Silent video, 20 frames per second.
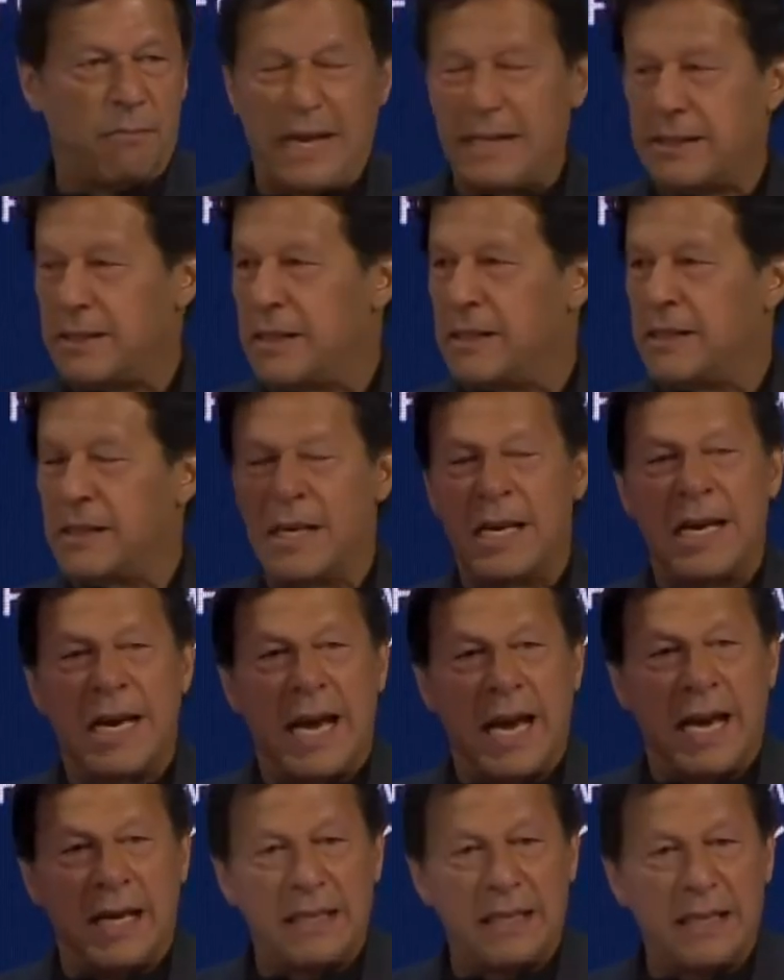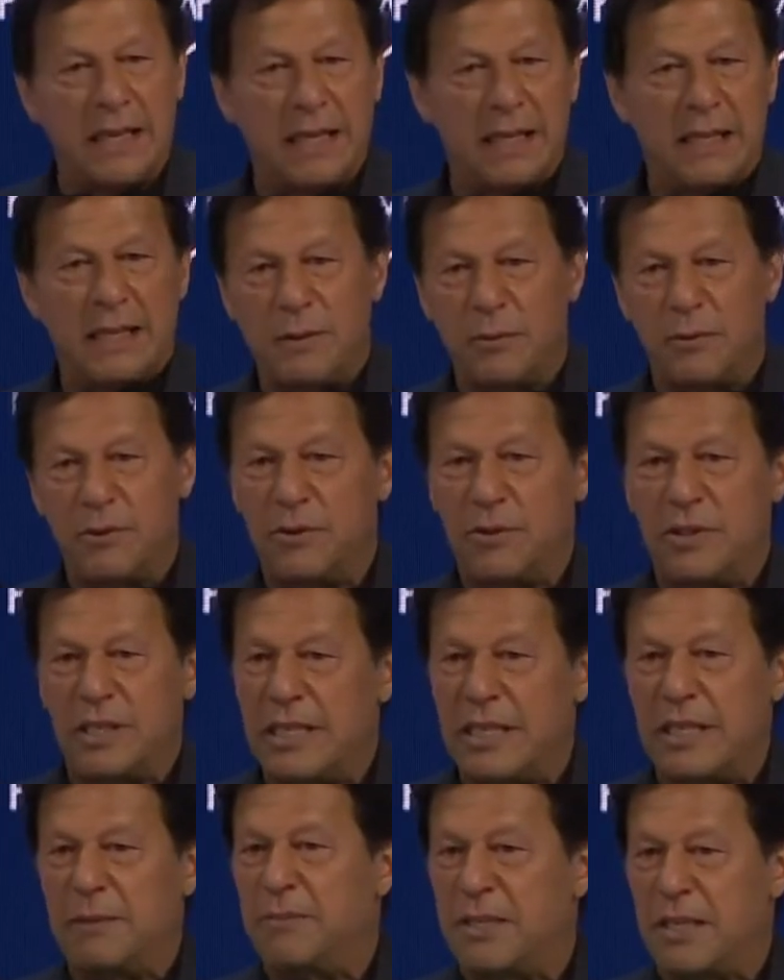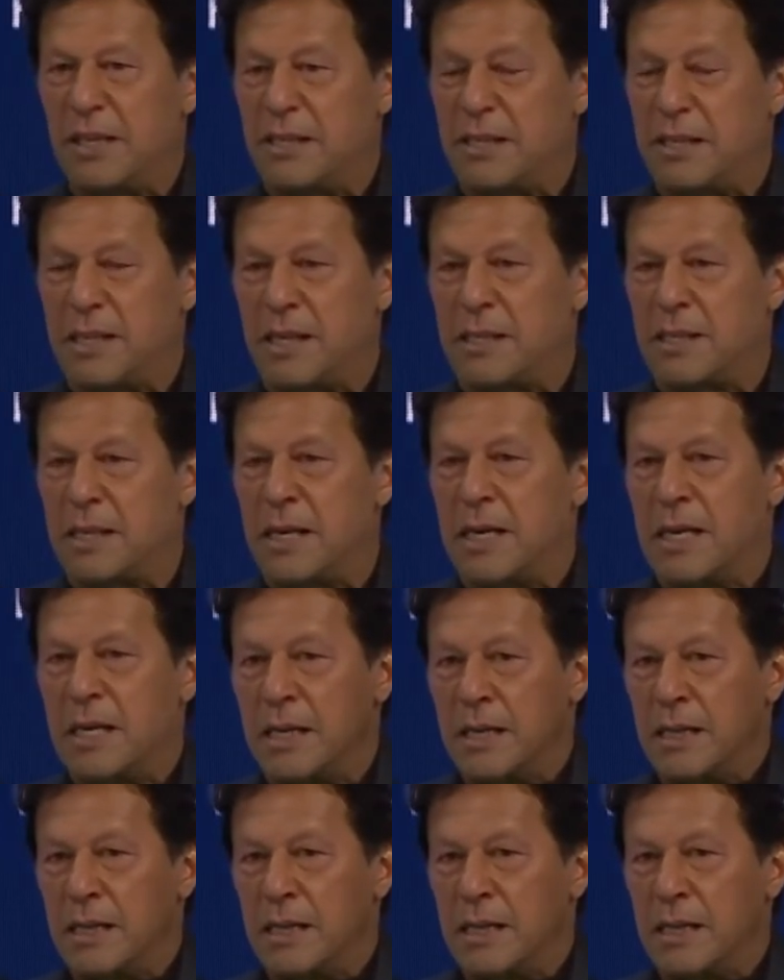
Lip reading: masses, and then there was Dini madrasas.